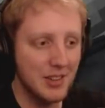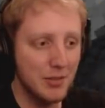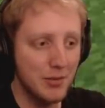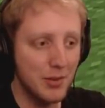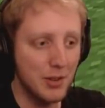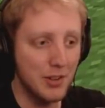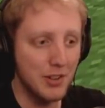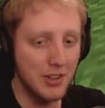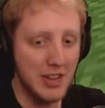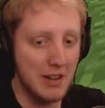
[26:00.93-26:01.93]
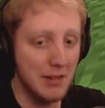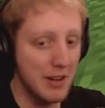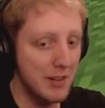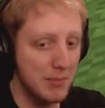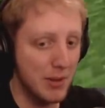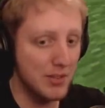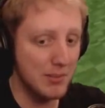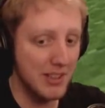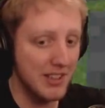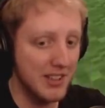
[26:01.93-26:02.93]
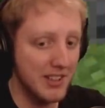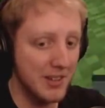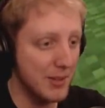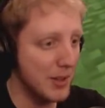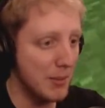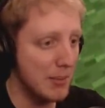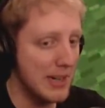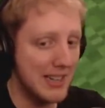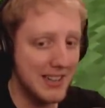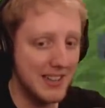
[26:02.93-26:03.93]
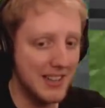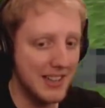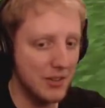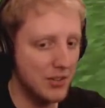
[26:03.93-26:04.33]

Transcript: forever possibly. We're coming back. Like, it